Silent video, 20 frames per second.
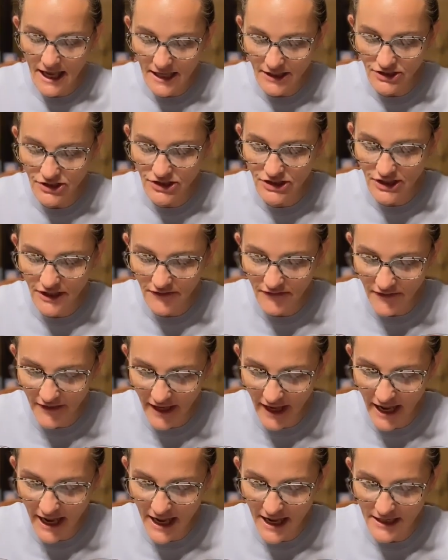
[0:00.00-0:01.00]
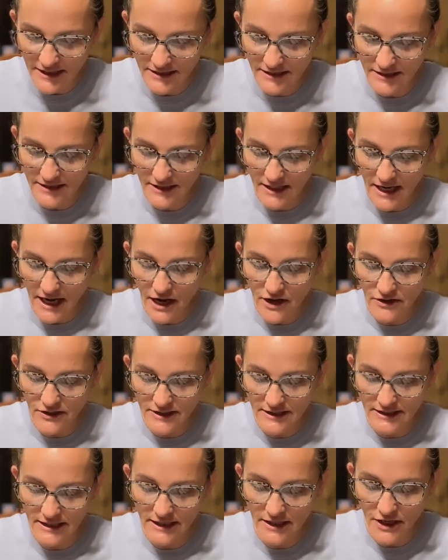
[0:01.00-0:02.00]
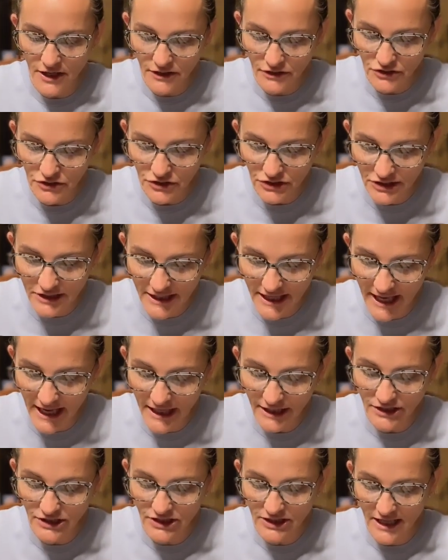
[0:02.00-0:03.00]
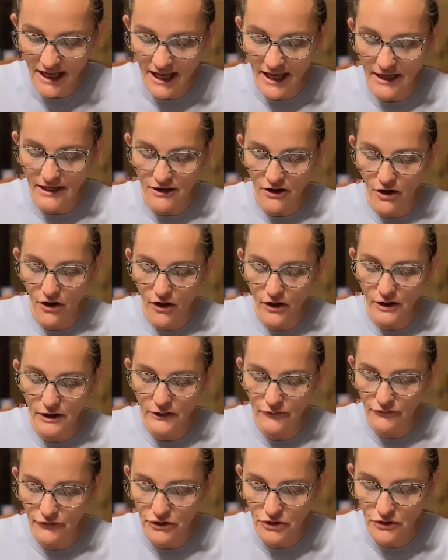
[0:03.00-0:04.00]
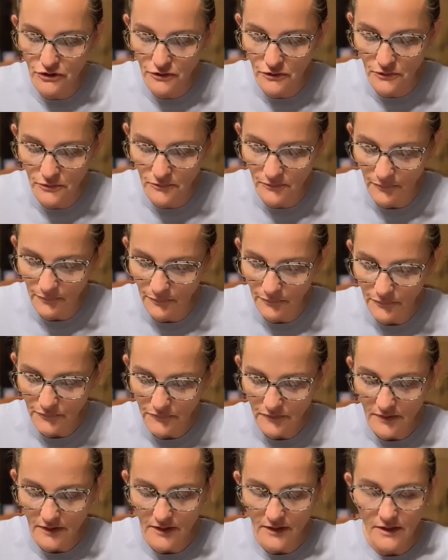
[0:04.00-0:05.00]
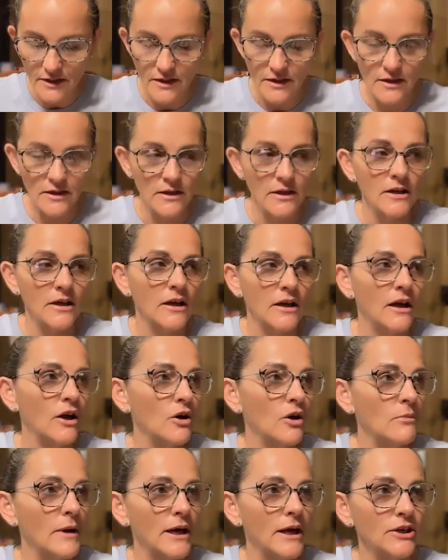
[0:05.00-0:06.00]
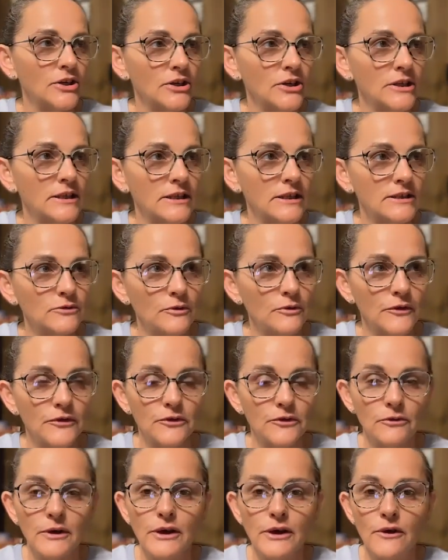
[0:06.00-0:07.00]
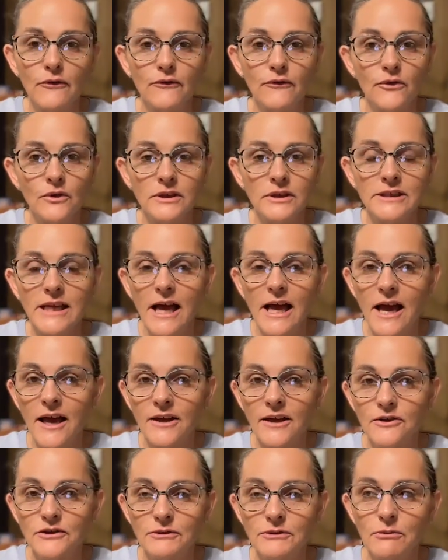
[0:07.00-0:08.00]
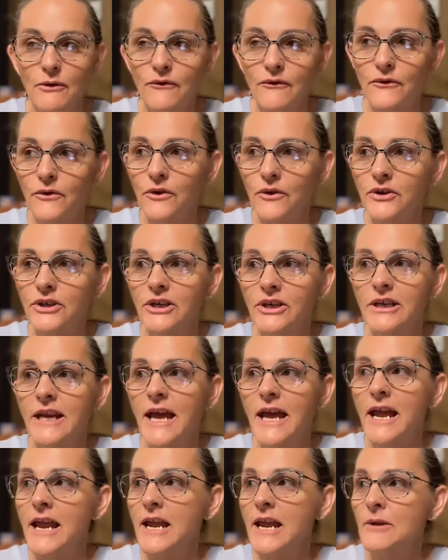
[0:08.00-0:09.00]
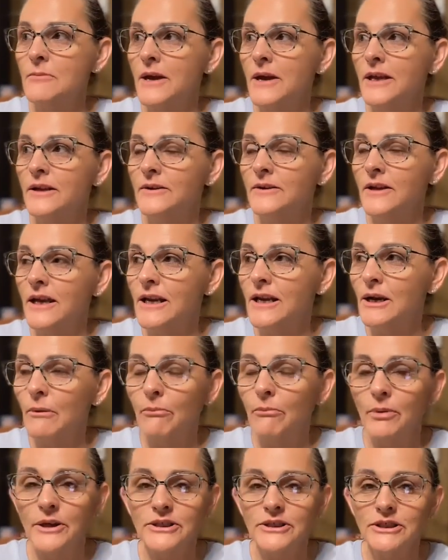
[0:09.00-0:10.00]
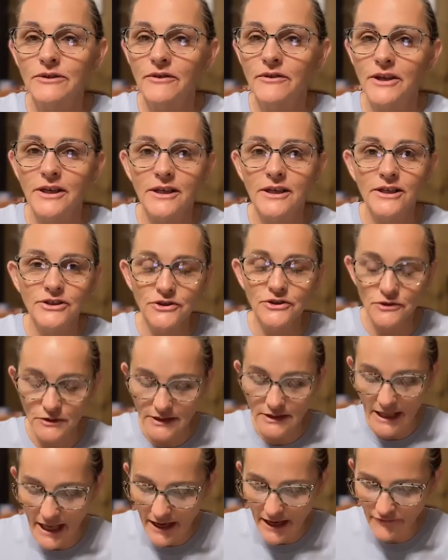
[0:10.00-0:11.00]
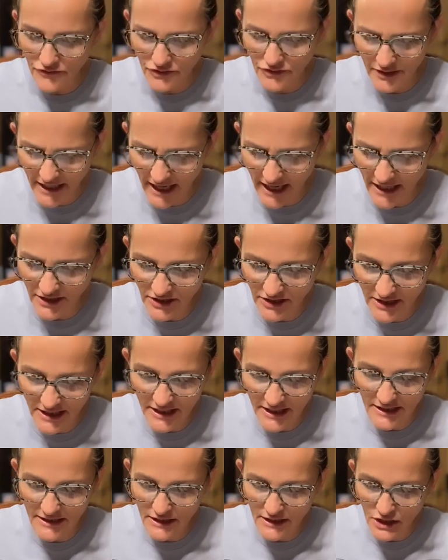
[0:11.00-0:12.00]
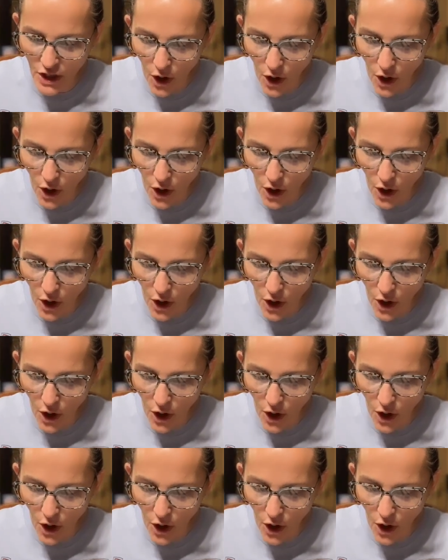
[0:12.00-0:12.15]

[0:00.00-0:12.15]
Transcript: Catch that, heresy hunters. Catch that, all of you. Oh my goodness, with three or four titles before your name and, and a bunch of initials after. Catch this.